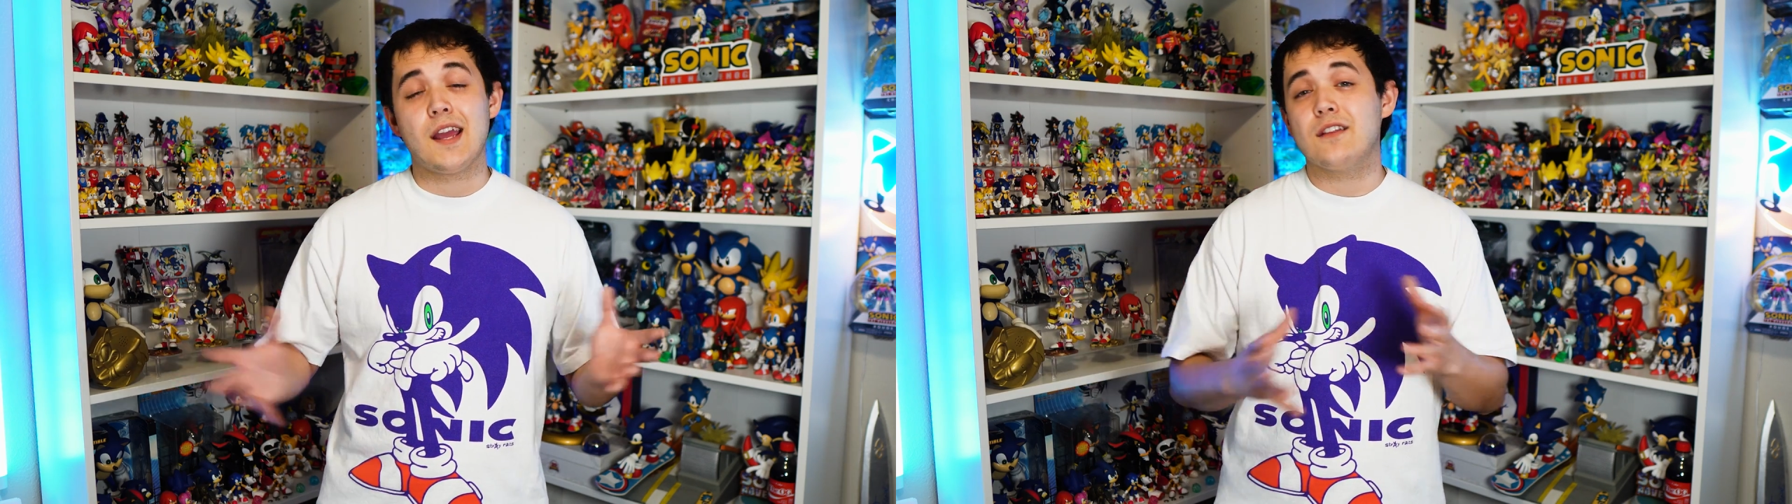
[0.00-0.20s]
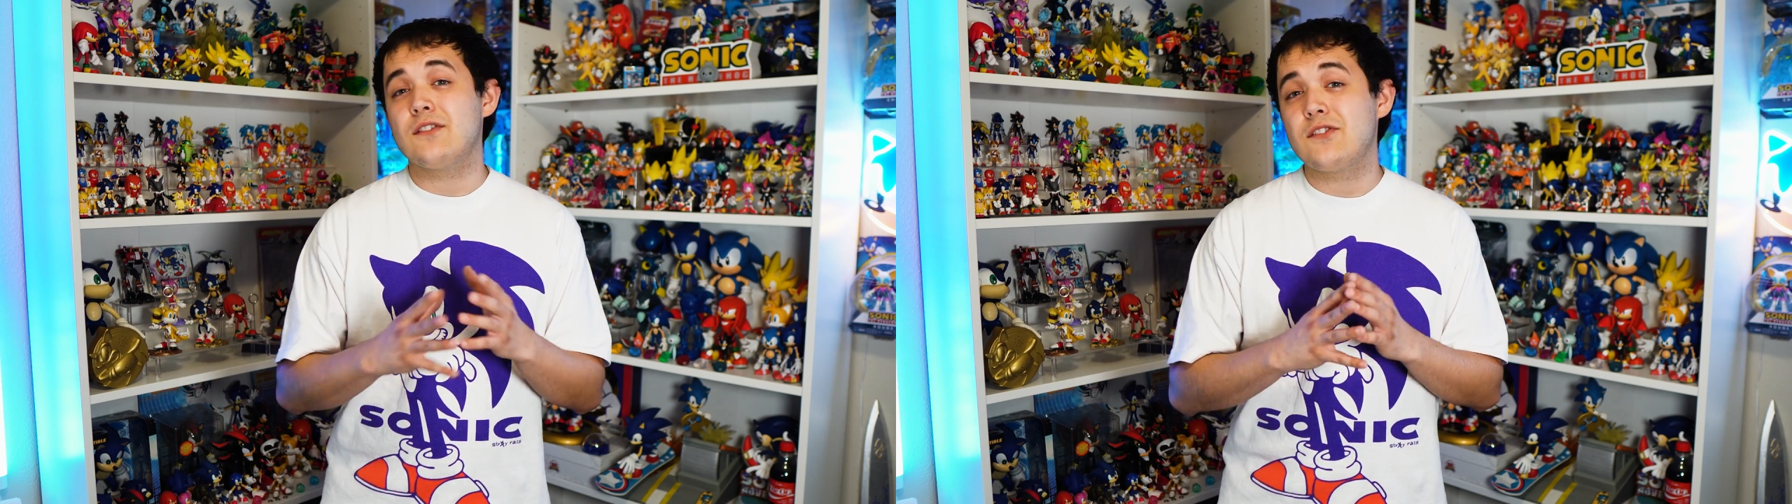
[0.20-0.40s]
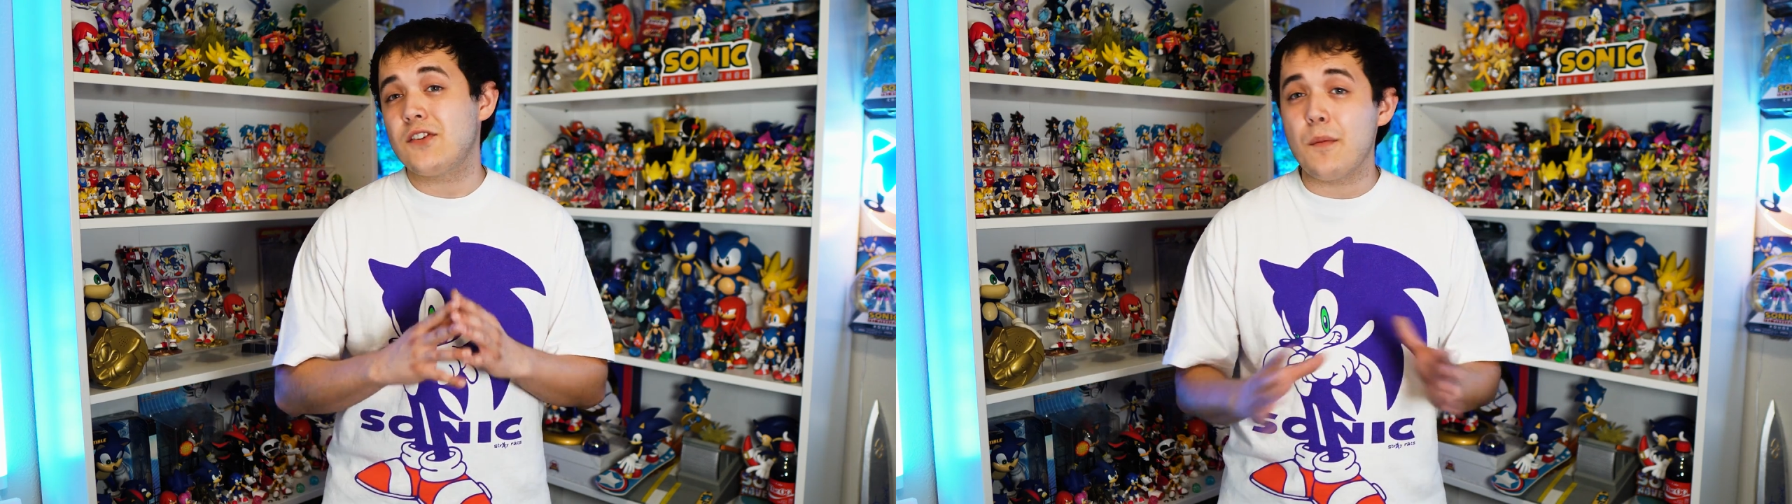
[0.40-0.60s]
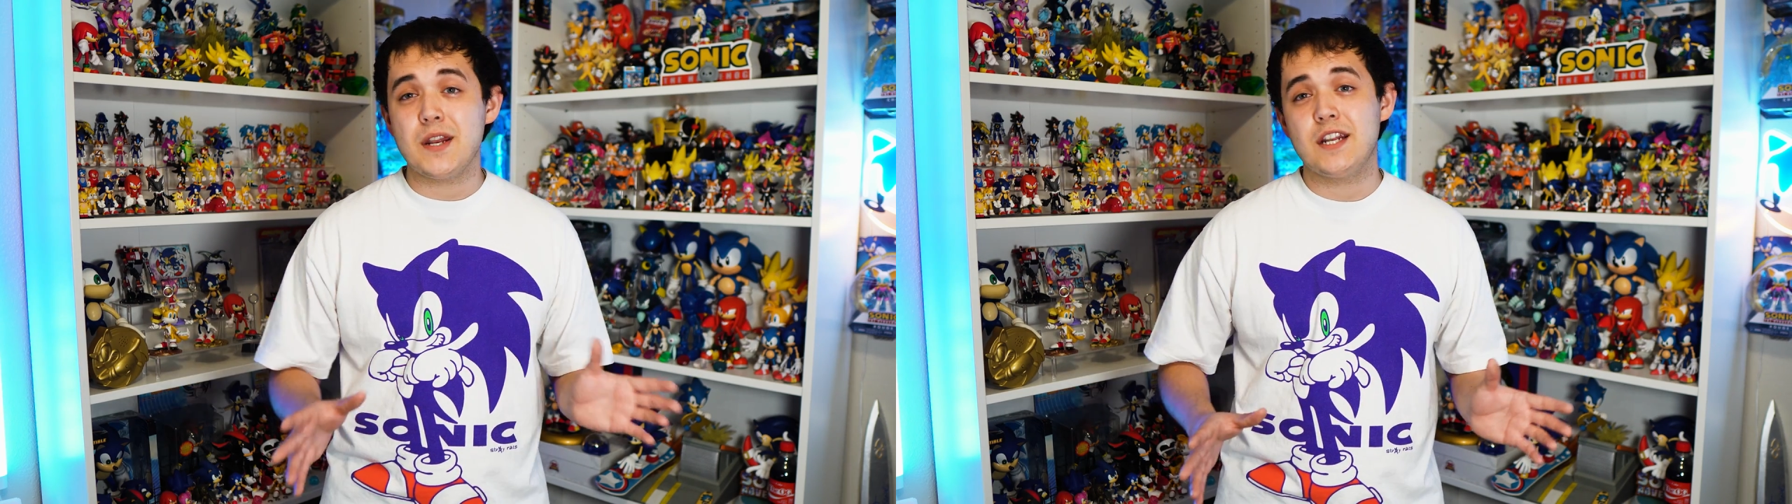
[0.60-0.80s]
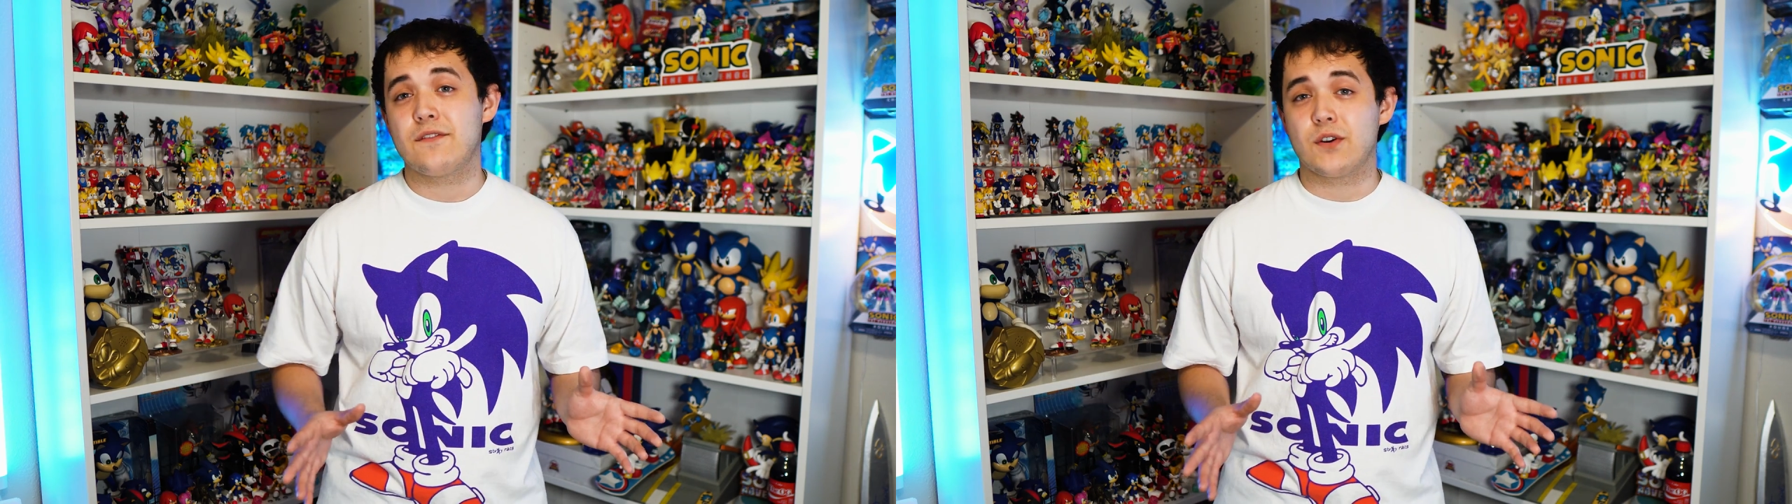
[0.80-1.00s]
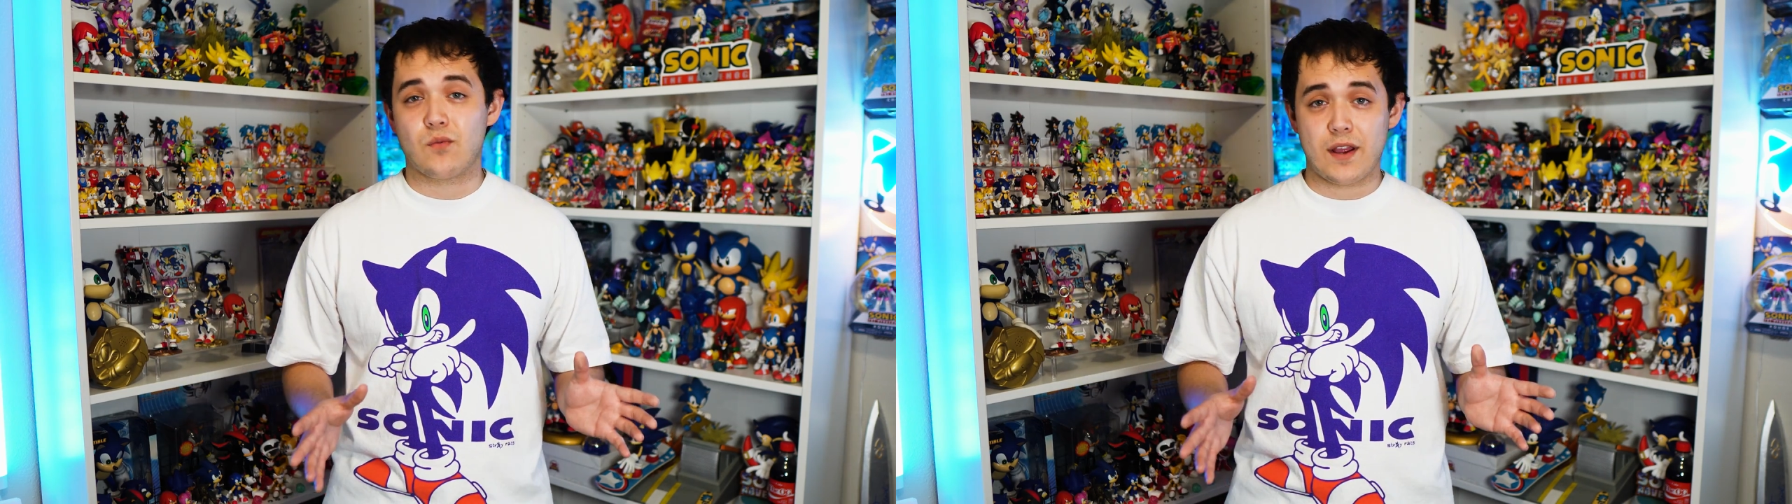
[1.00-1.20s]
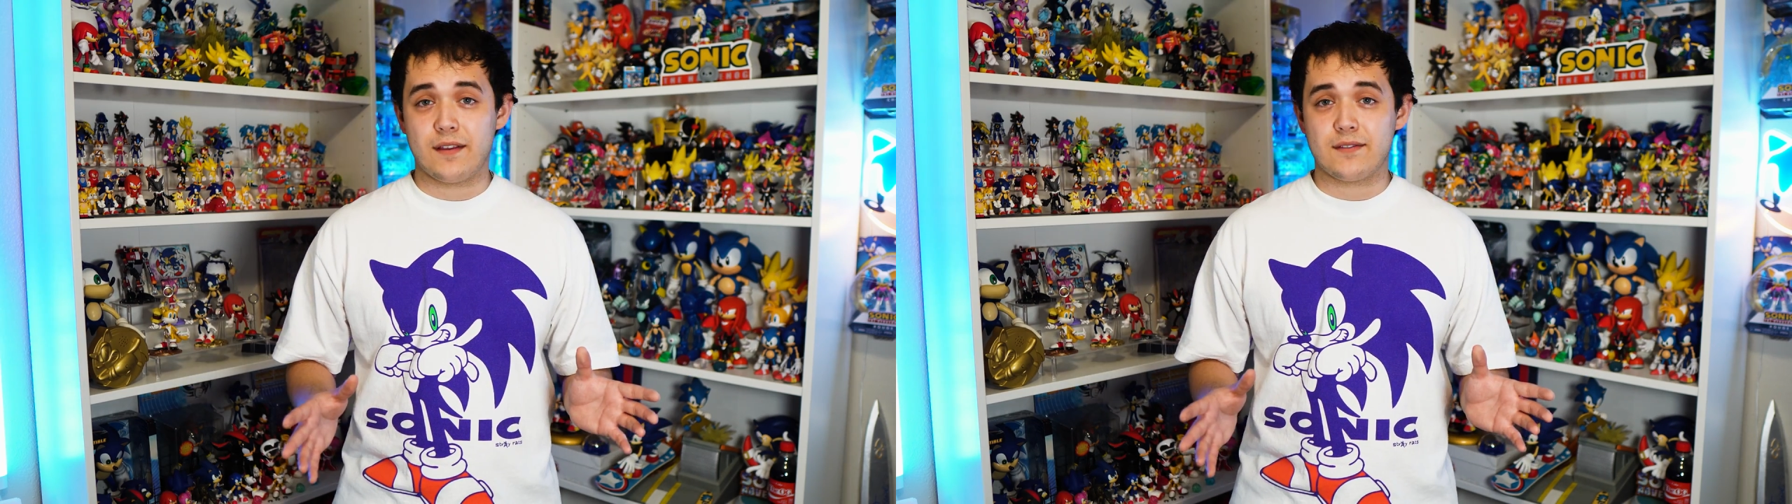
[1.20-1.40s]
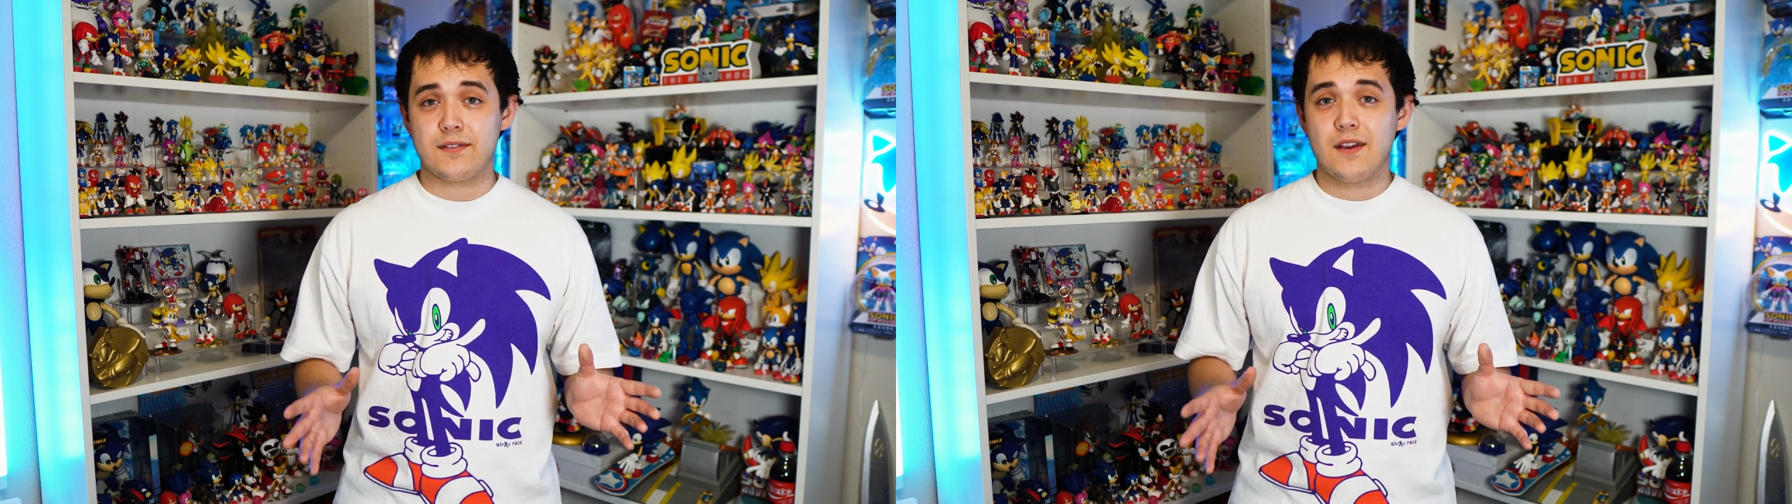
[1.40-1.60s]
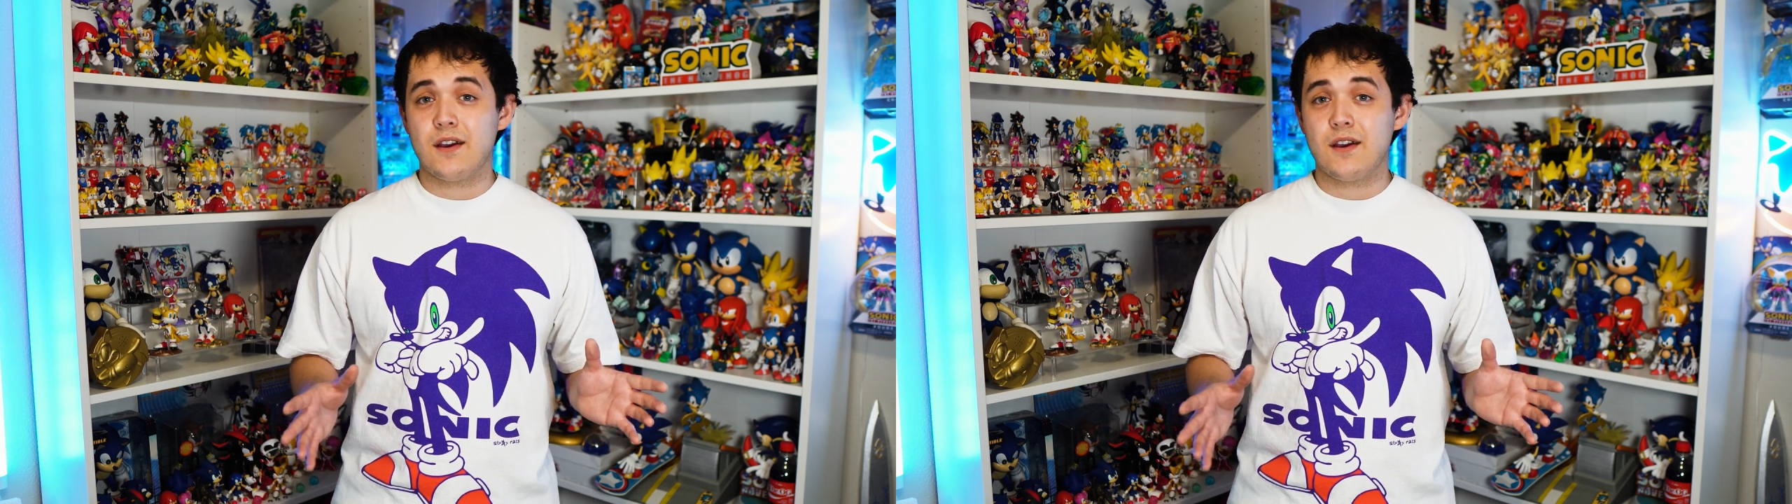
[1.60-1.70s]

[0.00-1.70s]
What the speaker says: in so many different ways.